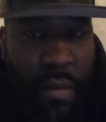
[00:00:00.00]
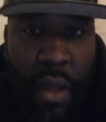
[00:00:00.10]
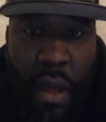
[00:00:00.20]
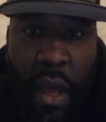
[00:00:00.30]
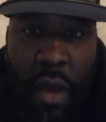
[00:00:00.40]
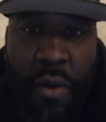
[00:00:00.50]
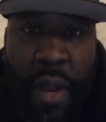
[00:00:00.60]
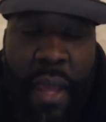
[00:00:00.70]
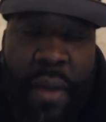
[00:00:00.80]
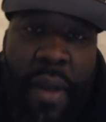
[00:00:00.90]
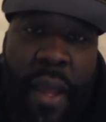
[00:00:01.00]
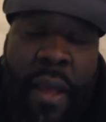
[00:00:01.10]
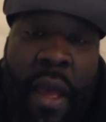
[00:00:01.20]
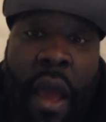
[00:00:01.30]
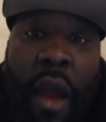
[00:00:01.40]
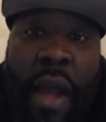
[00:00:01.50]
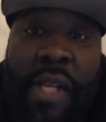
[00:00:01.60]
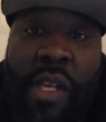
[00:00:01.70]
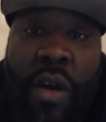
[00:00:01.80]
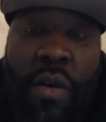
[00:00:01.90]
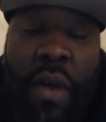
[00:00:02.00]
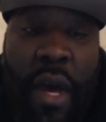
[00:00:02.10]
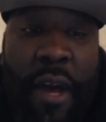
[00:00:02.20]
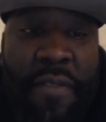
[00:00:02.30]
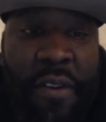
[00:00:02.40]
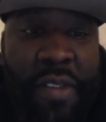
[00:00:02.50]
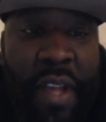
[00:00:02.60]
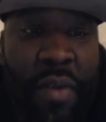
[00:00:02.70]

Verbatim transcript: Uh, great, great. All right, so uh, first thing we're